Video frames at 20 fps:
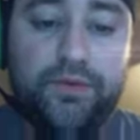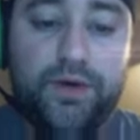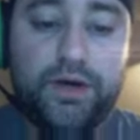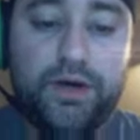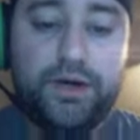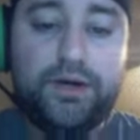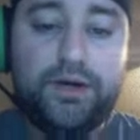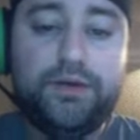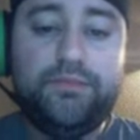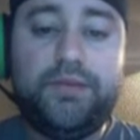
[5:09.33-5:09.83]

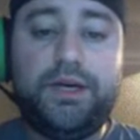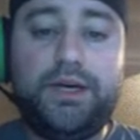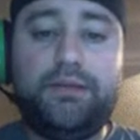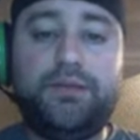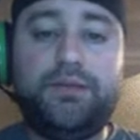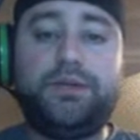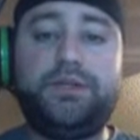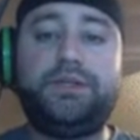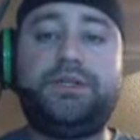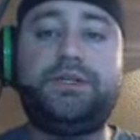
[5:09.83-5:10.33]
to be able
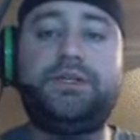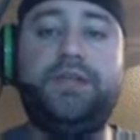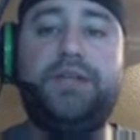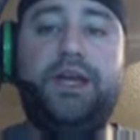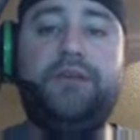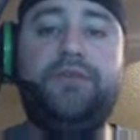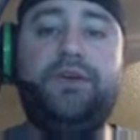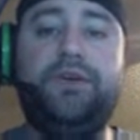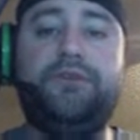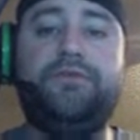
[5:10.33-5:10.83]
to
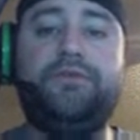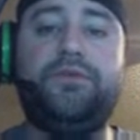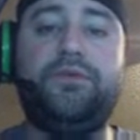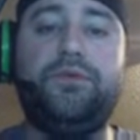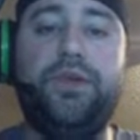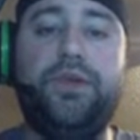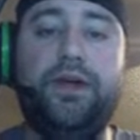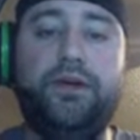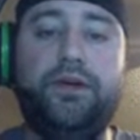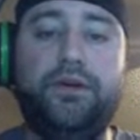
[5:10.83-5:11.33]
save it for
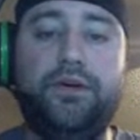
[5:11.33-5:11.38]
later.